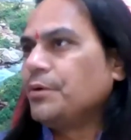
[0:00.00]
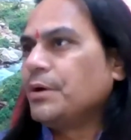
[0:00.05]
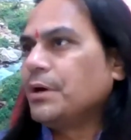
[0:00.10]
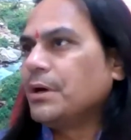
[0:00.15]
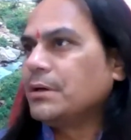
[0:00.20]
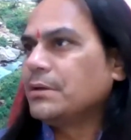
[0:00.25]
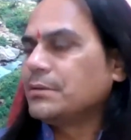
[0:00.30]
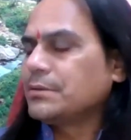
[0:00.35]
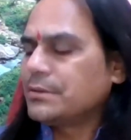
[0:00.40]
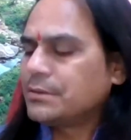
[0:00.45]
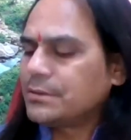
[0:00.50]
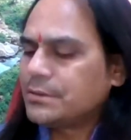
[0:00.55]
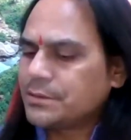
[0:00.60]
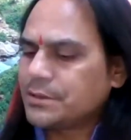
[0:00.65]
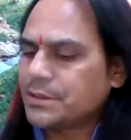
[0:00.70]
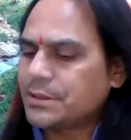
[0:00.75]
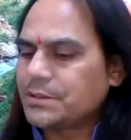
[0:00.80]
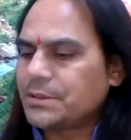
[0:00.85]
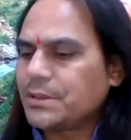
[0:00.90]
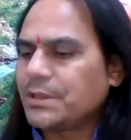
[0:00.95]
you are,
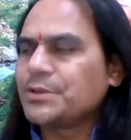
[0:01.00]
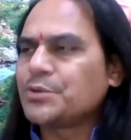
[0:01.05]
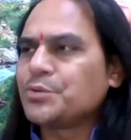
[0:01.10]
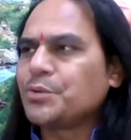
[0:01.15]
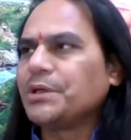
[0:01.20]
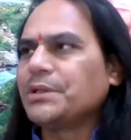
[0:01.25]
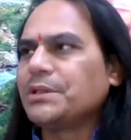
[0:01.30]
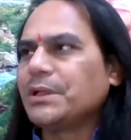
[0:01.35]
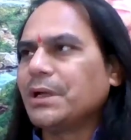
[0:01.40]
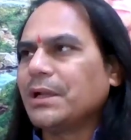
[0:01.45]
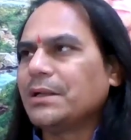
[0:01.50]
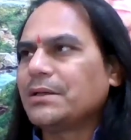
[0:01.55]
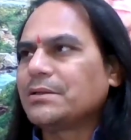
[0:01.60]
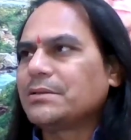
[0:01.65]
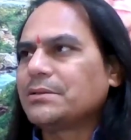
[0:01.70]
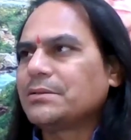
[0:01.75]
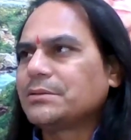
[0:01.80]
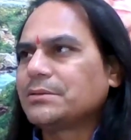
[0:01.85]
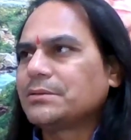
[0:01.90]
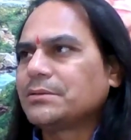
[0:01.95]
just enjoy
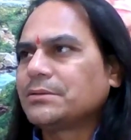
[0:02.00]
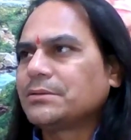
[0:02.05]
that.